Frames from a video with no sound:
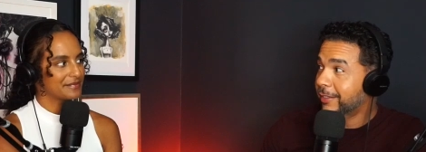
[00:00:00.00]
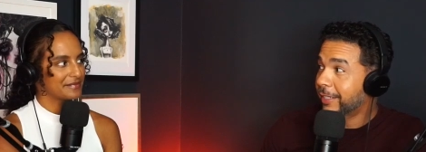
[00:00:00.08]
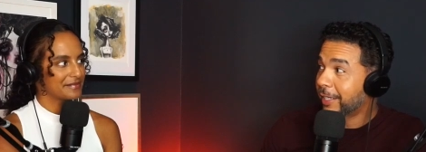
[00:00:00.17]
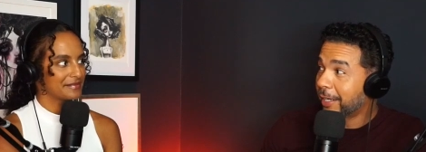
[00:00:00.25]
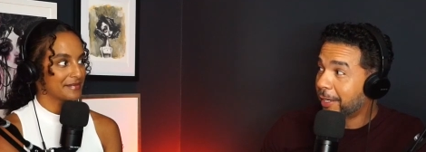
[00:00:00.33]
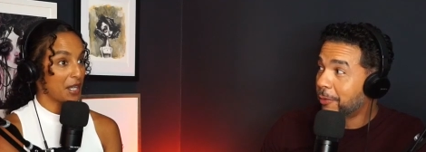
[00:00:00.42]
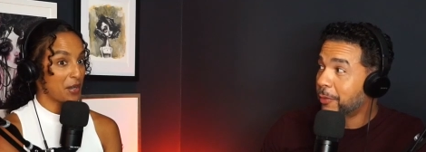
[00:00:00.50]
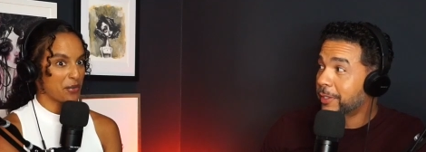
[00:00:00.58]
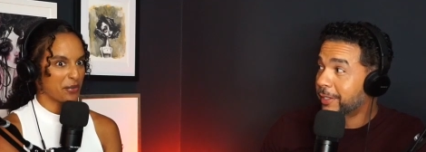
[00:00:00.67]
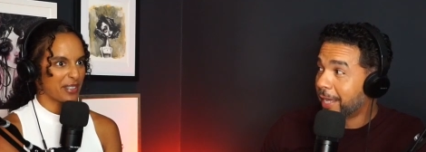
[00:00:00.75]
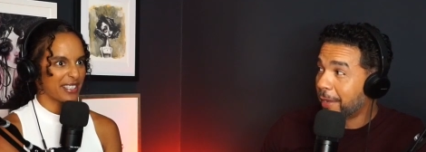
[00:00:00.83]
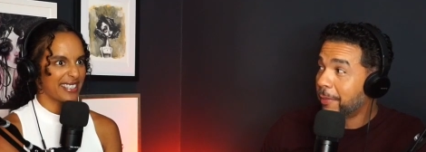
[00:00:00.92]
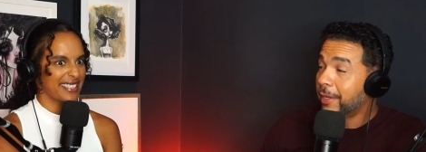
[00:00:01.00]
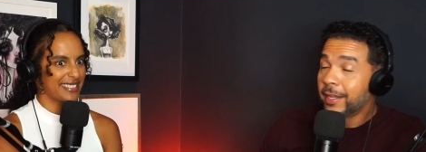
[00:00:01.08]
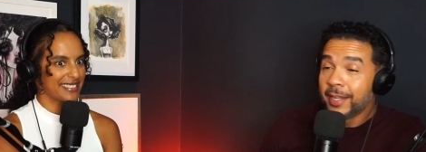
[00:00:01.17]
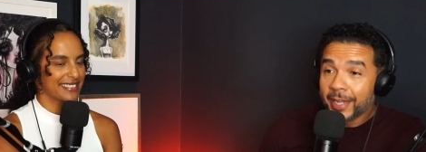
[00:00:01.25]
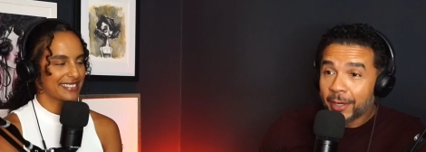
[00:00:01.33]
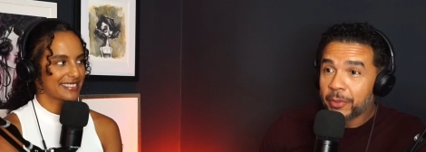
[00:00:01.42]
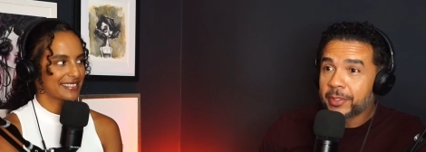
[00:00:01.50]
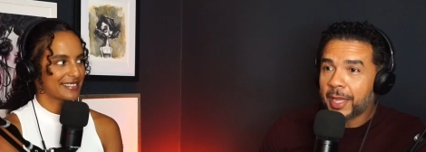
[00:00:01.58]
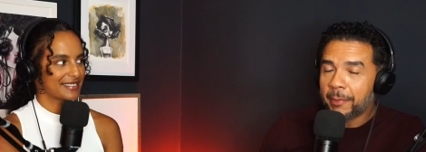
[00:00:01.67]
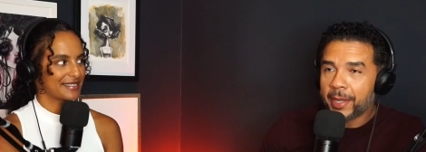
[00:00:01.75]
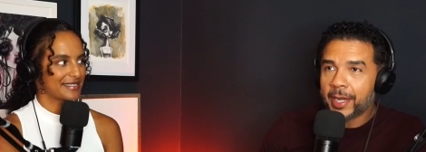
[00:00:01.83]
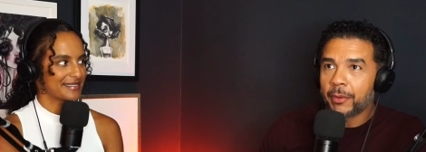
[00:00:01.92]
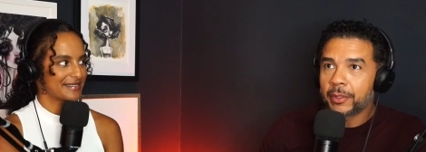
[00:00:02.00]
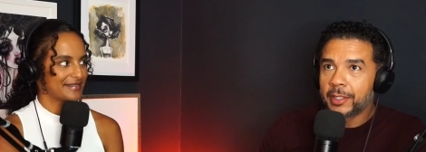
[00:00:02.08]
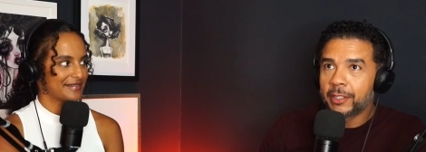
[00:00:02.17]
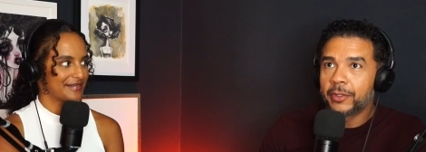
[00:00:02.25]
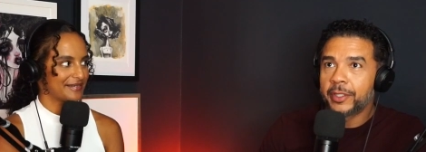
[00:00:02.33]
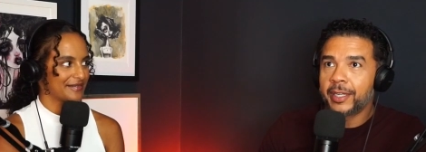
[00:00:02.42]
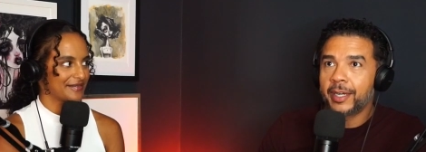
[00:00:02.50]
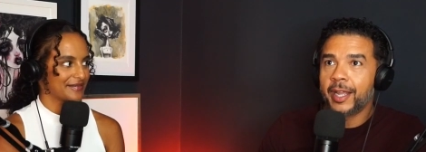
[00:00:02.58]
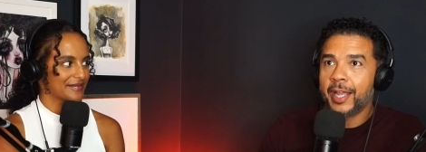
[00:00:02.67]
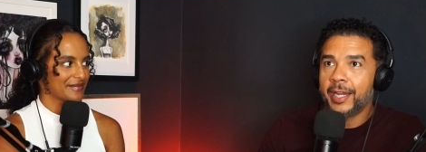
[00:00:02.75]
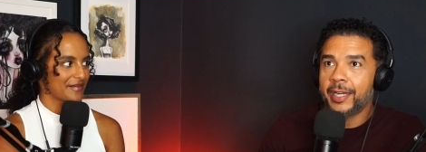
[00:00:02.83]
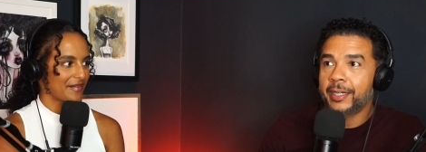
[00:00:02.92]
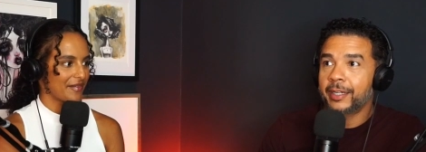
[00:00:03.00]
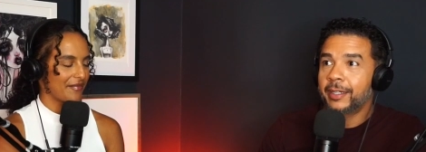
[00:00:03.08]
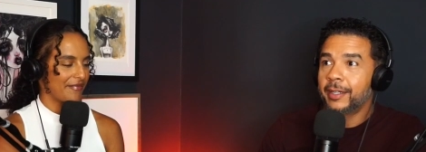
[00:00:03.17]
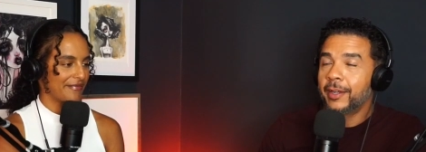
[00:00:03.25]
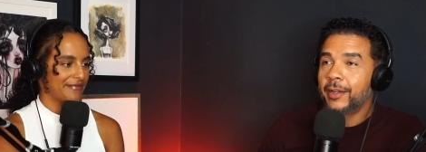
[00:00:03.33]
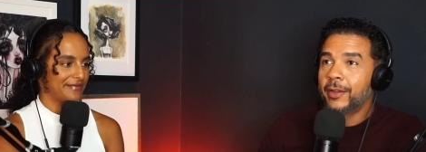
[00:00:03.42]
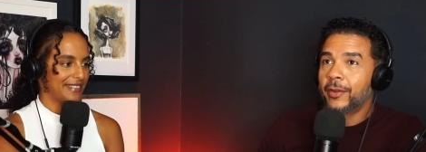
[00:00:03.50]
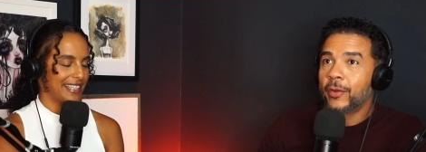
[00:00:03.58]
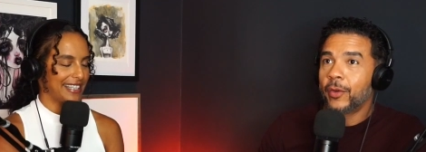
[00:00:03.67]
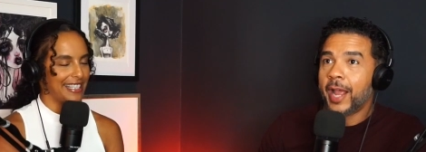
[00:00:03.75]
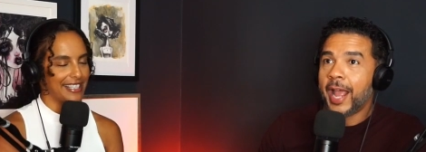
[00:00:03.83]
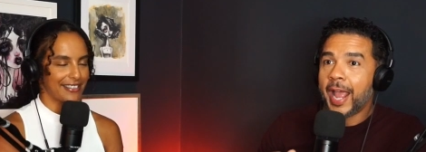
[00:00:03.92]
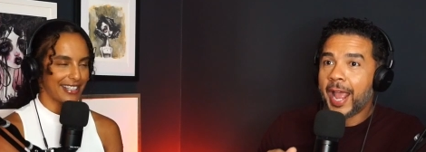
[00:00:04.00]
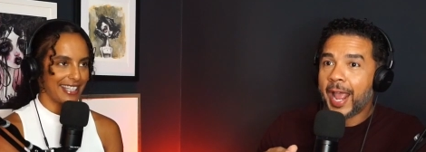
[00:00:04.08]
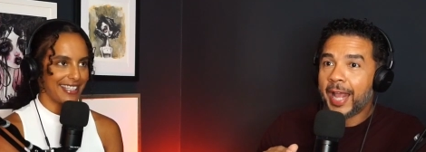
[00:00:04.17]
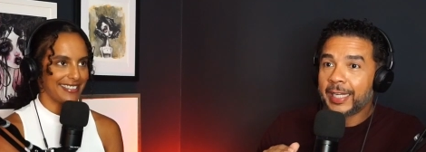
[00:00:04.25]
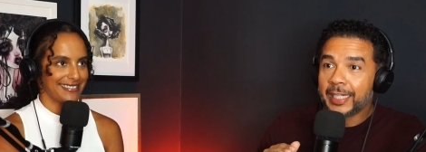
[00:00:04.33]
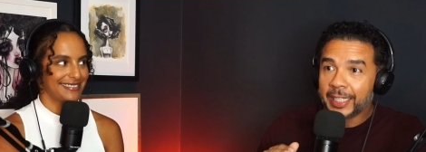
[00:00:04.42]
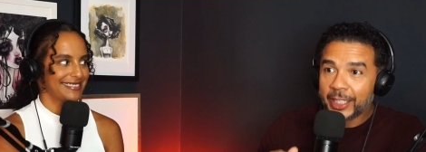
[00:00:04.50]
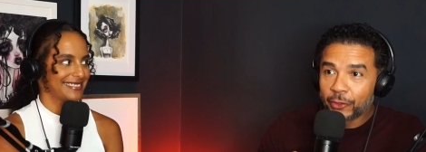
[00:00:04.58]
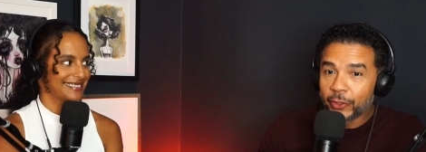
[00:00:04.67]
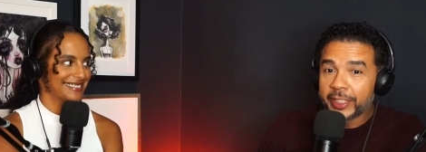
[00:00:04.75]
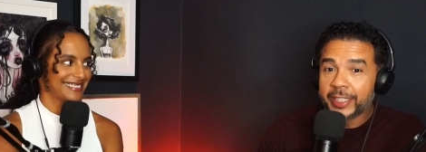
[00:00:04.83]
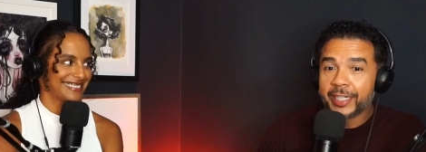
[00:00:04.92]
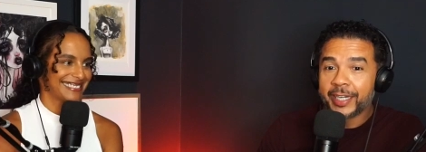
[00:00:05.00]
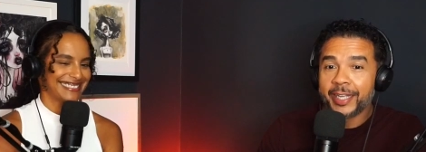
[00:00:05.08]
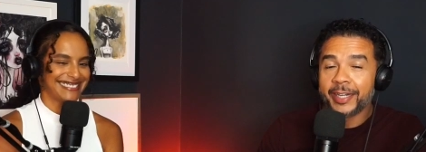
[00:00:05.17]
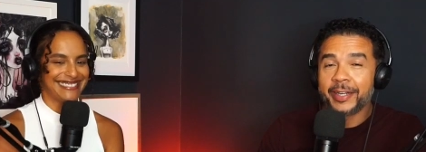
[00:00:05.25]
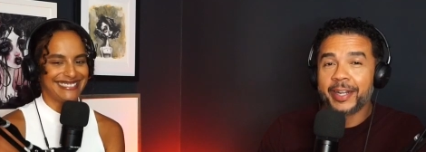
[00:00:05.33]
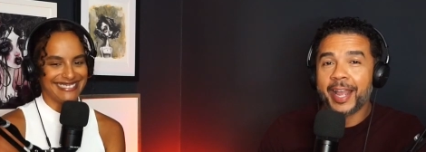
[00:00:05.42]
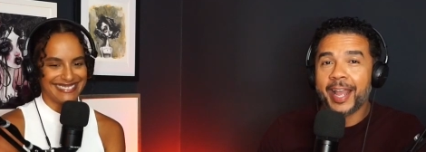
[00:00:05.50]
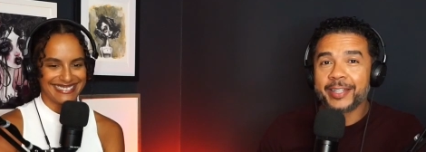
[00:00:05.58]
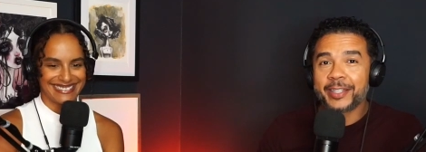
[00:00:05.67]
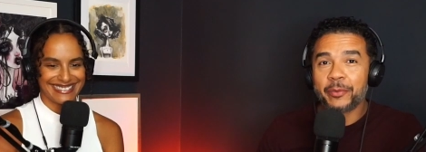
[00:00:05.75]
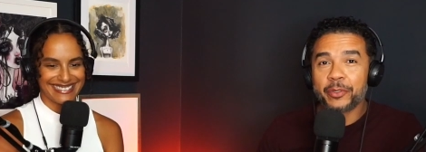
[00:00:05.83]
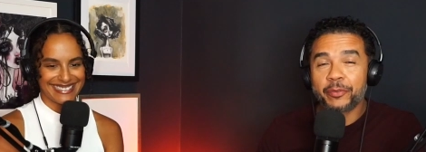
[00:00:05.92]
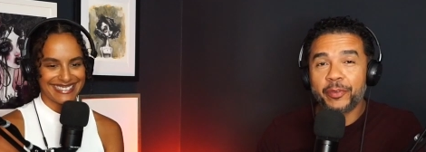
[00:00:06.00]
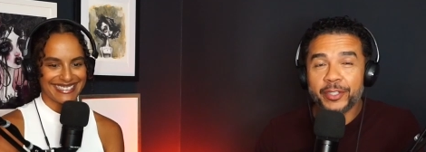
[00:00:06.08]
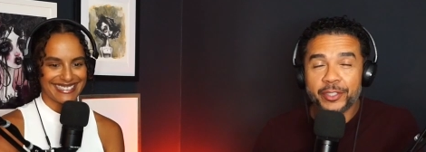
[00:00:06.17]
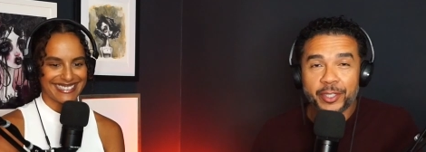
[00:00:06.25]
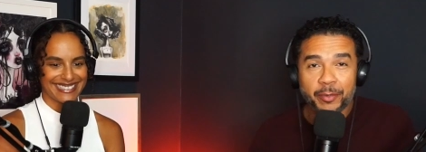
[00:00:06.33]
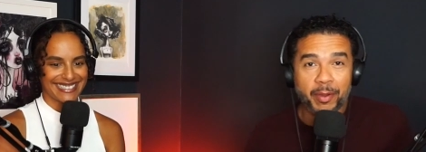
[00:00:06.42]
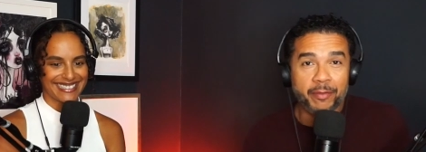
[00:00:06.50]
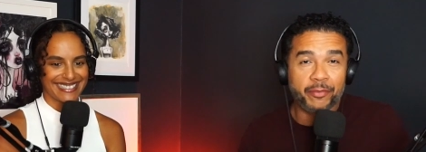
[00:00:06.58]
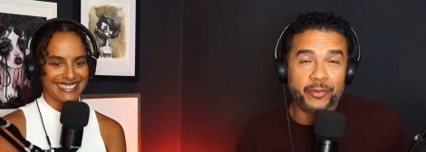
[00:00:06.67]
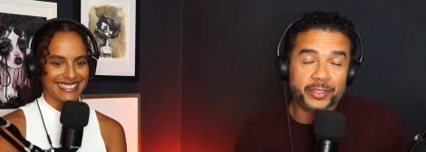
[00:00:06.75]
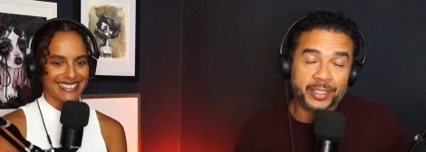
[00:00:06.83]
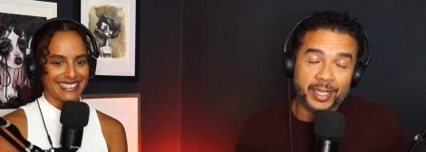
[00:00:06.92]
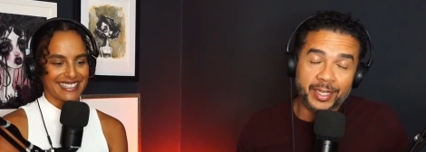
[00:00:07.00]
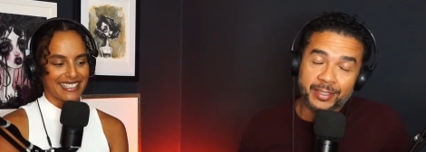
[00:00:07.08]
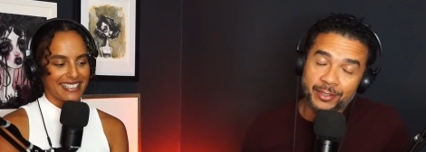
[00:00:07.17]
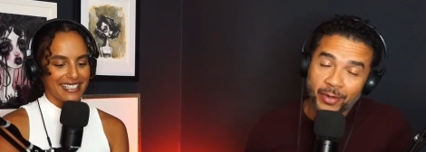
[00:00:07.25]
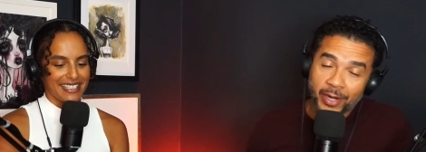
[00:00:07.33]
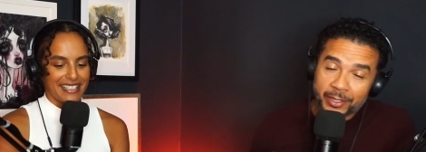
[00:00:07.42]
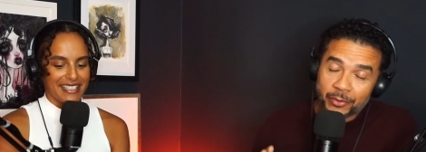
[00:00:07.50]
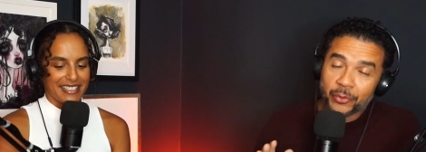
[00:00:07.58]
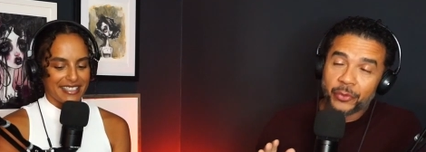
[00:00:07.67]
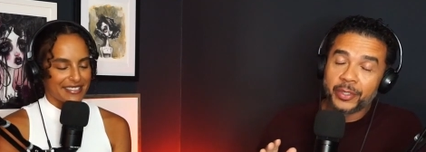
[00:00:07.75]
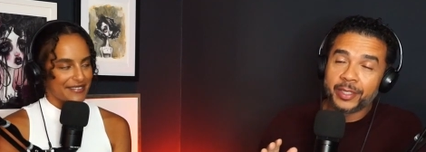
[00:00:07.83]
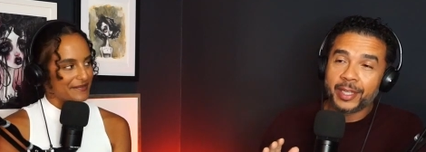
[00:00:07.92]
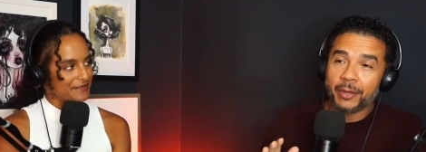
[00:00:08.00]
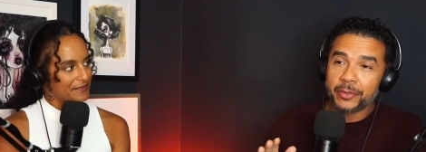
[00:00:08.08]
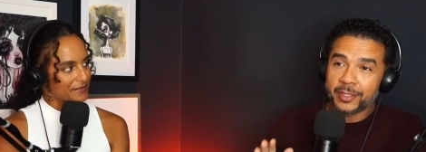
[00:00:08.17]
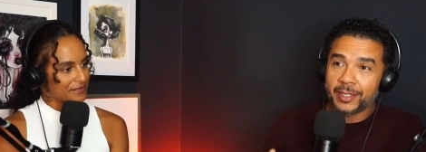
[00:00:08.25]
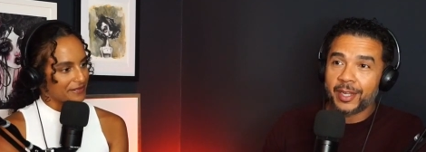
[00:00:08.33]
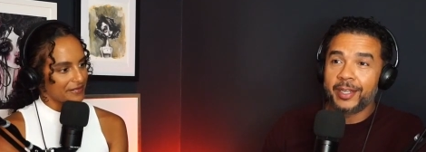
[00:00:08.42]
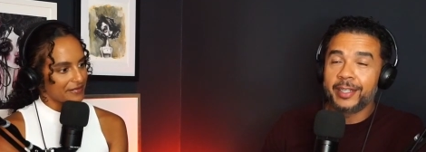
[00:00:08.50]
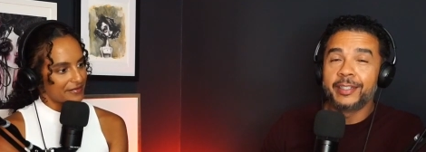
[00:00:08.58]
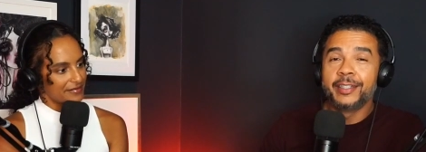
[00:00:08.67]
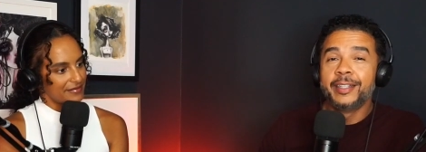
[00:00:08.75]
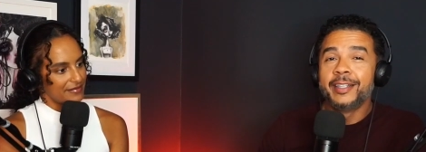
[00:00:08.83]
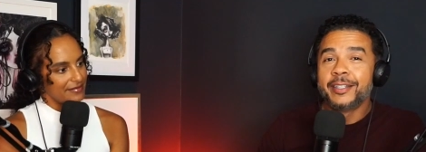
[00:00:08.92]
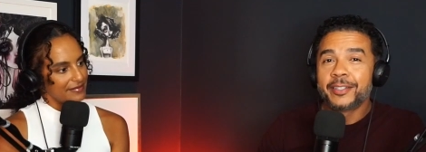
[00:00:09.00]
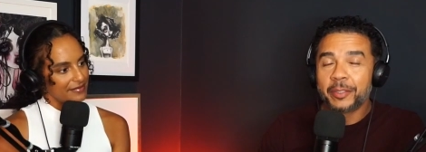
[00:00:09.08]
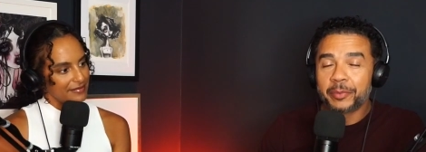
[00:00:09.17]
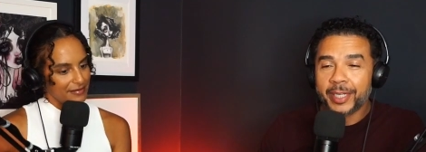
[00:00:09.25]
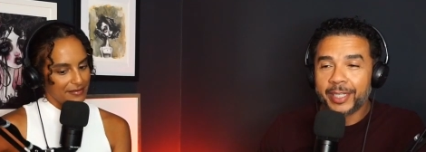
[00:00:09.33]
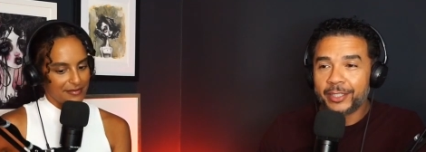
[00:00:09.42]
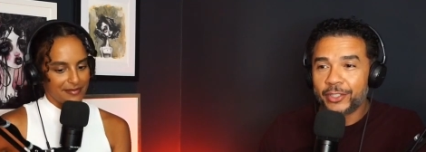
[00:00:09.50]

Speaker 1: Like it was oh, really? that it was that bad. I would literally get a headache.
Speaker 2: Literally.
Speaker 1: Literally get a headache as I was finishing my first glass. So I knew that that was a sign something had to